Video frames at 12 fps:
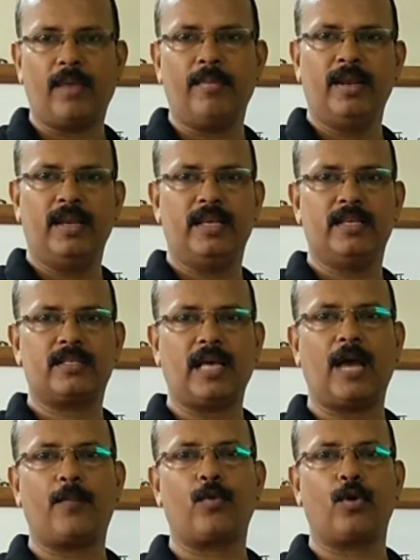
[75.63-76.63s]
families
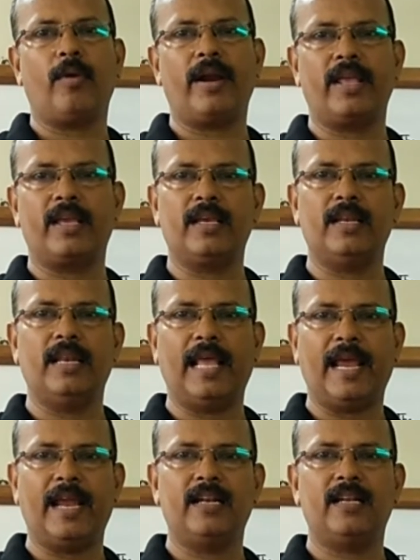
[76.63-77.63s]
are providing
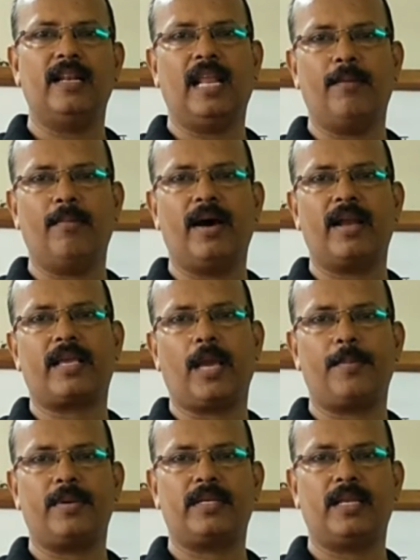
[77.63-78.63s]
land, labor,
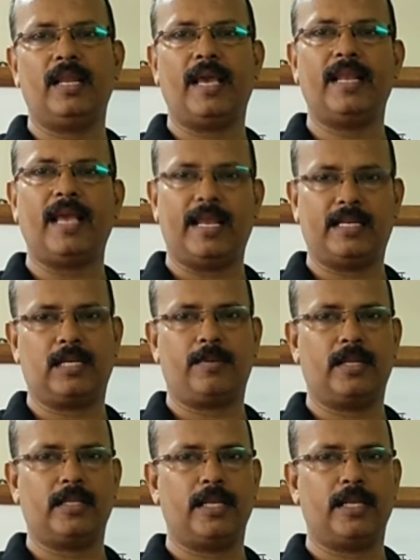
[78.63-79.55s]
capital and entrepreneur.